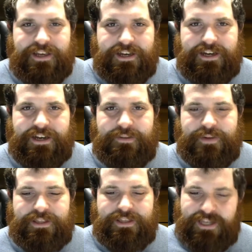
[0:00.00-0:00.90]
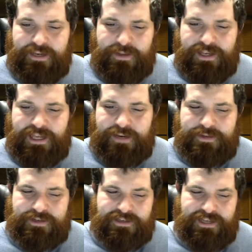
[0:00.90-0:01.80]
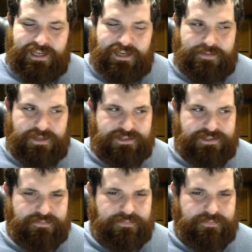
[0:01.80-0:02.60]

And the anime adaptation,